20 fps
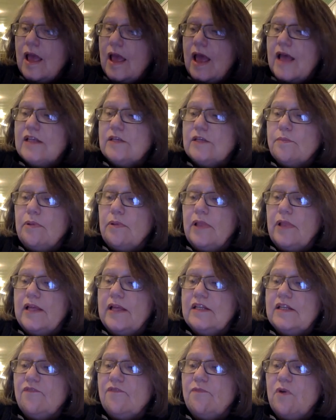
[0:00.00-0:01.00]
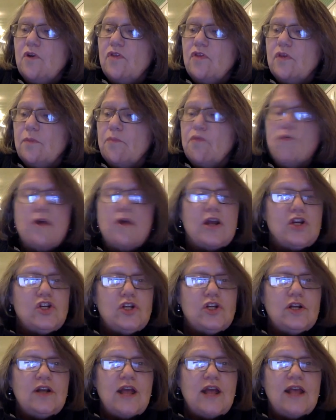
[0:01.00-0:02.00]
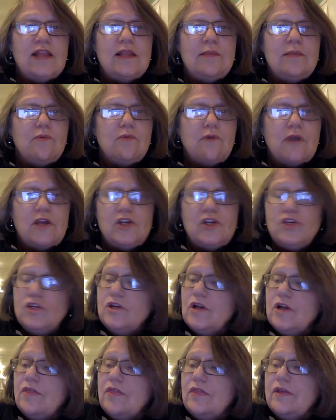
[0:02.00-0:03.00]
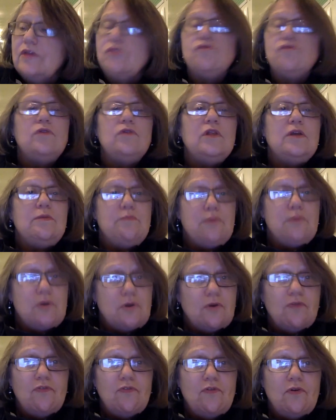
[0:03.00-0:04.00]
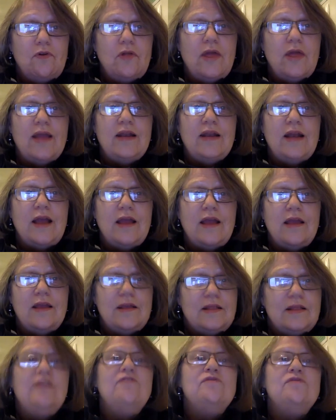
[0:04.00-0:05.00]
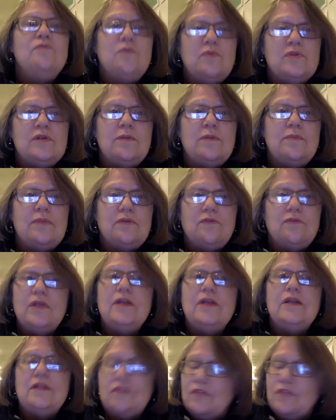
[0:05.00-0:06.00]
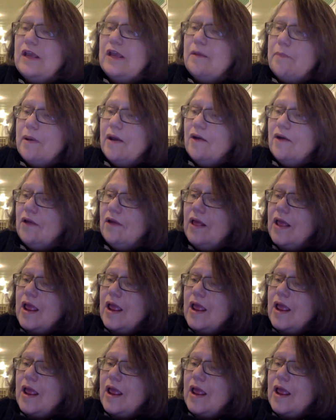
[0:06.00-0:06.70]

as a place of both oppression and liberation, I think is really beautiful, and leaves me with something really to think about.